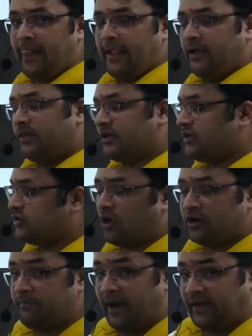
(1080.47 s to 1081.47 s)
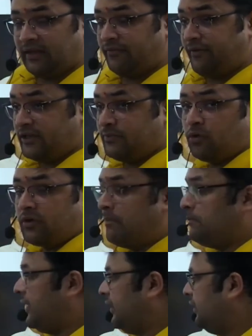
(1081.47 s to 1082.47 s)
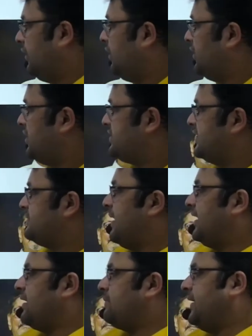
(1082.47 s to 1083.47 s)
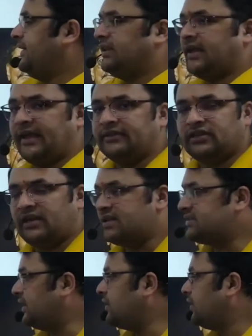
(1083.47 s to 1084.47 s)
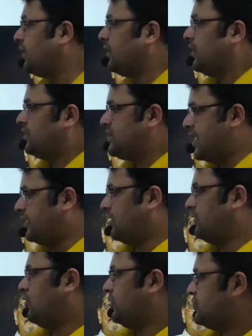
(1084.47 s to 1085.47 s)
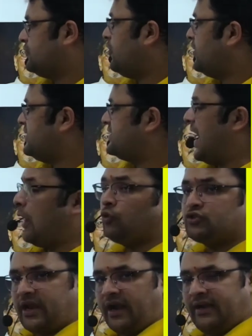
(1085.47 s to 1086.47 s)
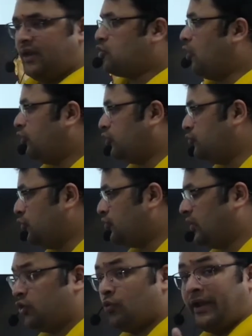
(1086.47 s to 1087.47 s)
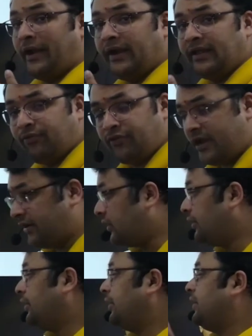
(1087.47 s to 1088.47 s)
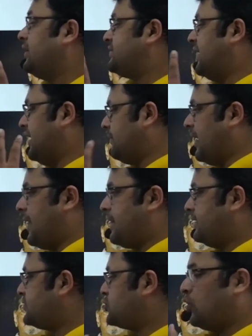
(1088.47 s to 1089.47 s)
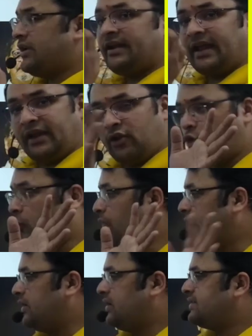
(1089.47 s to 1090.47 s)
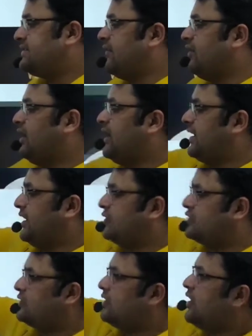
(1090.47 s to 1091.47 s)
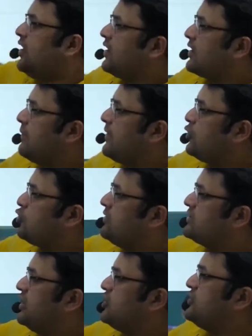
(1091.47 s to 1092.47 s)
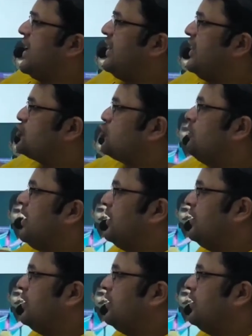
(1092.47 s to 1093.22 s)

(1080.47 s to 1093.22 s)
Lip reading: This is not Meta, the Facebook company. This is Meta, Mahindra Excellence in Theatre Awards, for his outstanding contribution to Indian theatre, cinema, storytelling over several decades. Coming to Mr. Shailesh Kumar.